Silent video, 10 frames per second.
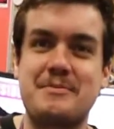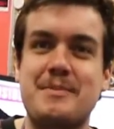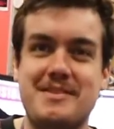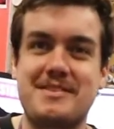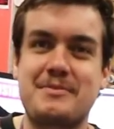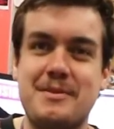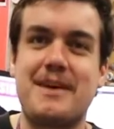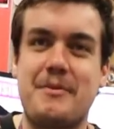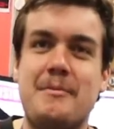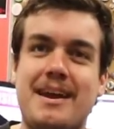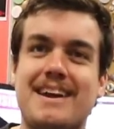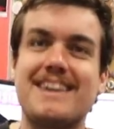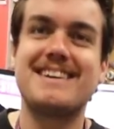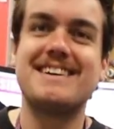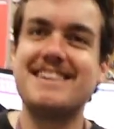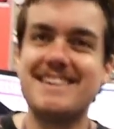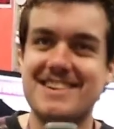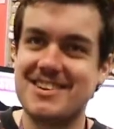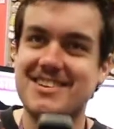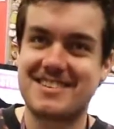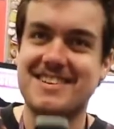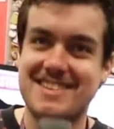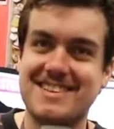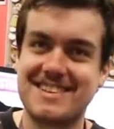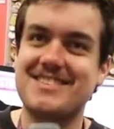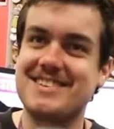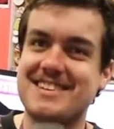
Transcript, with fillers: business will ever make. With the Insta360?